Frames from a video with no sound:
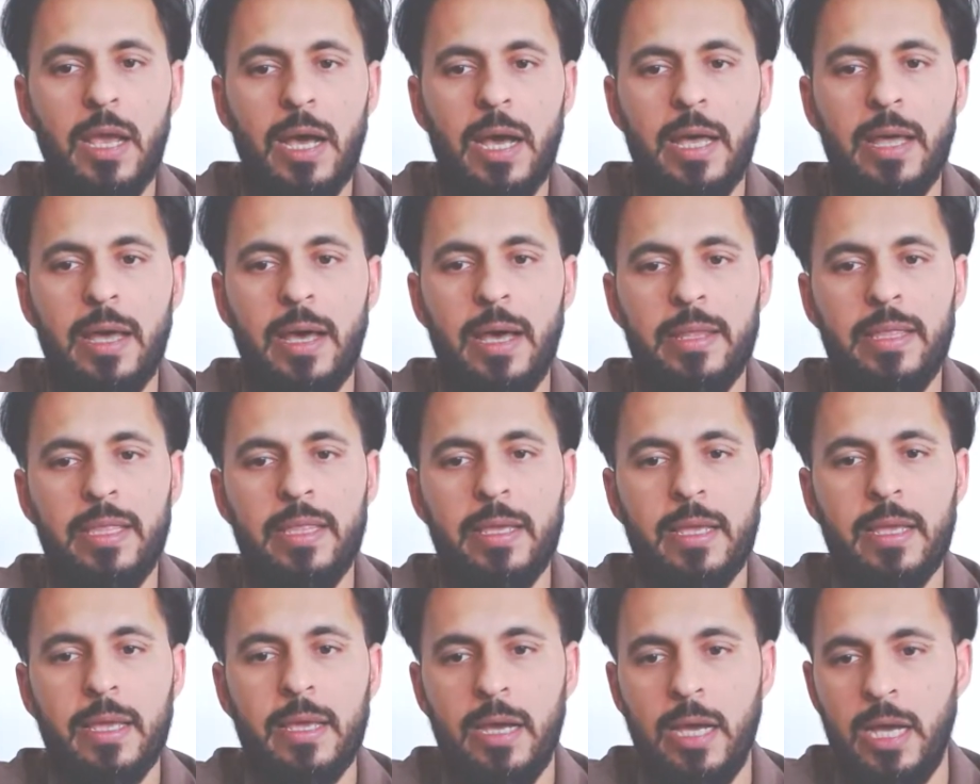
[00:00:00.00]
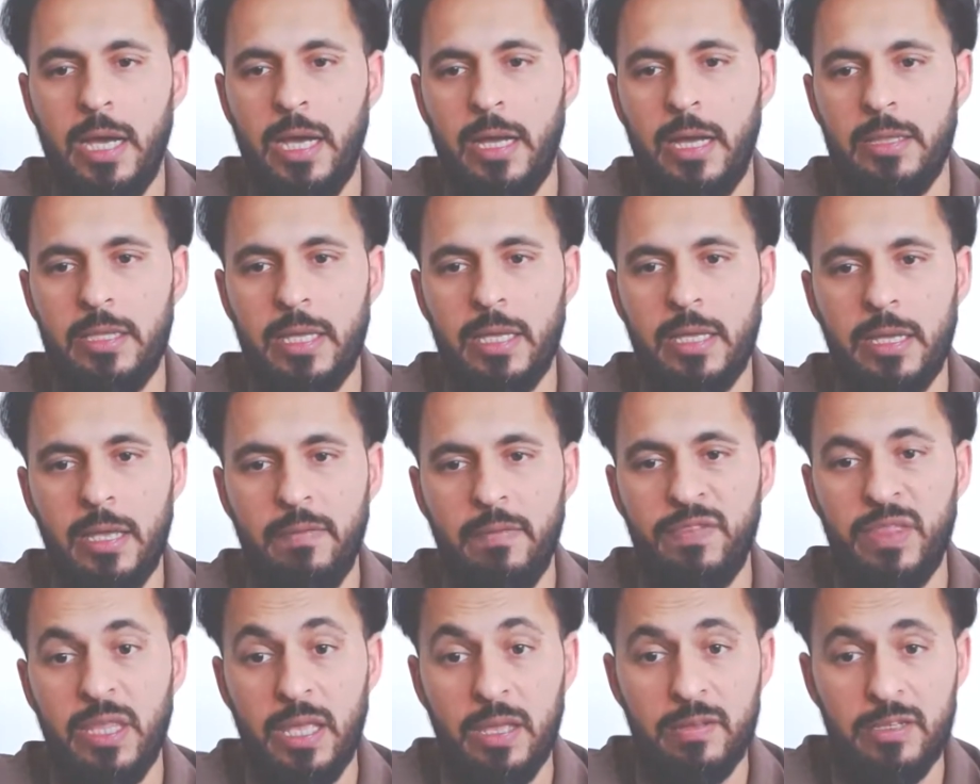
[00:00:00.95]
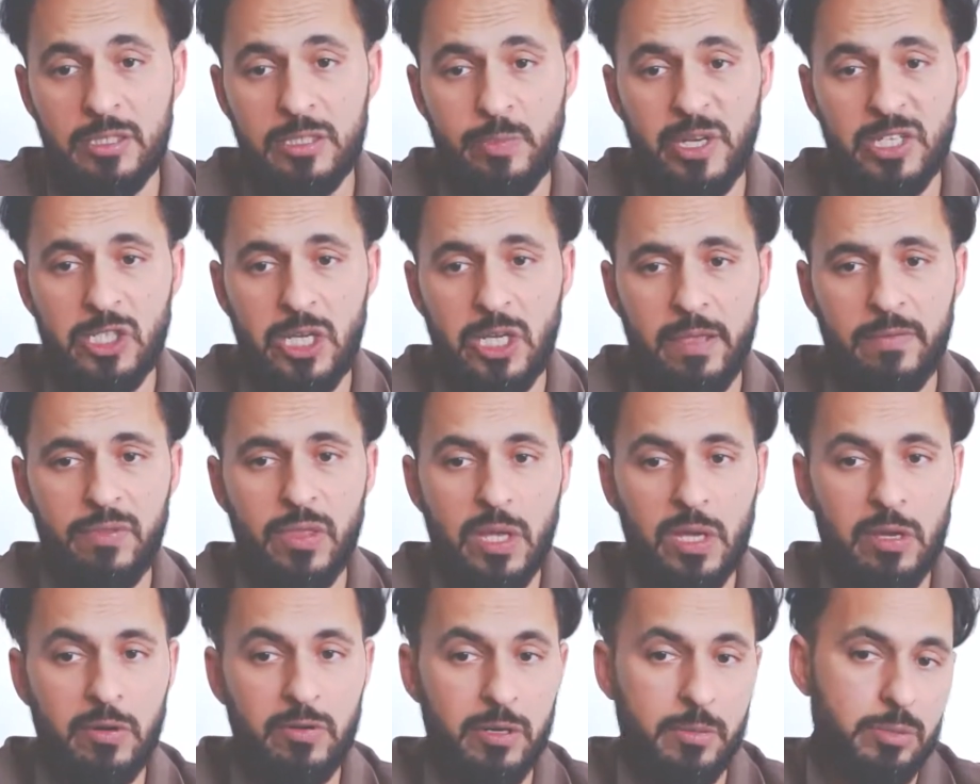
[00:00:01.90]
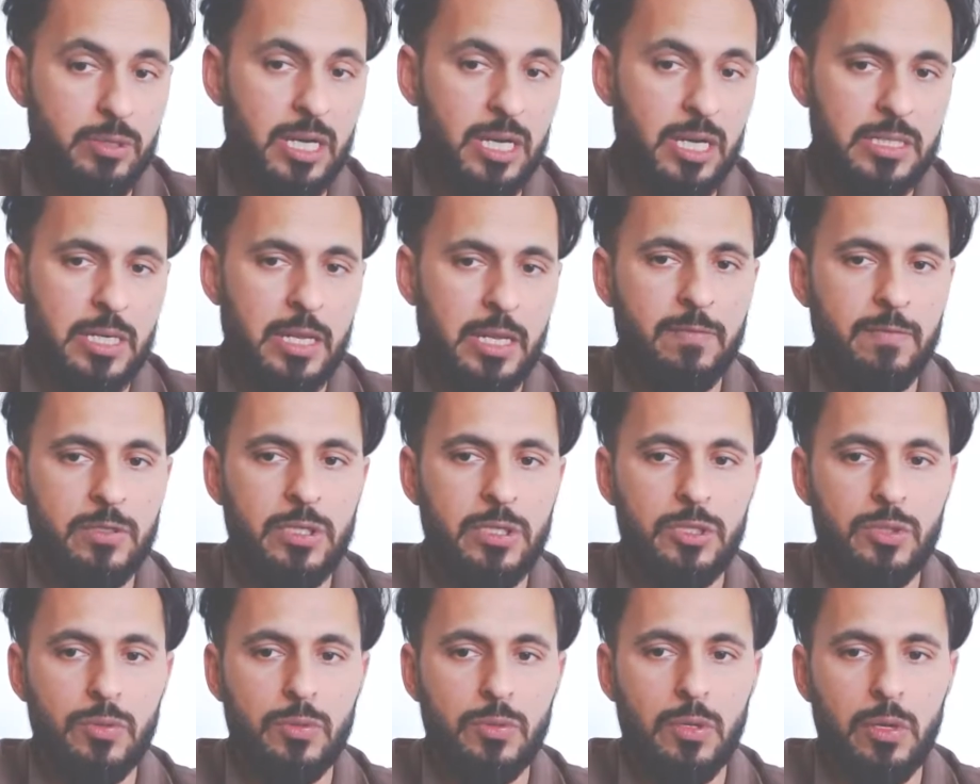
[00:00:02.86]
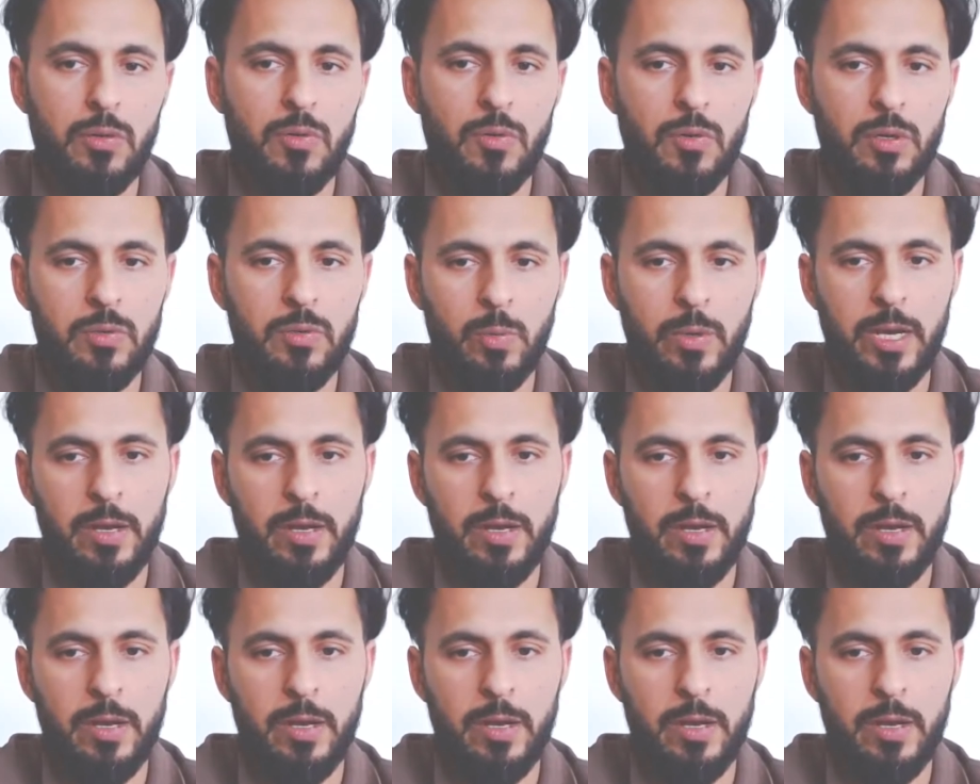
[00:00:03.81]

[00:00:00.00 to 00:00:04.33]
I think especially if the current price levels they do not hold,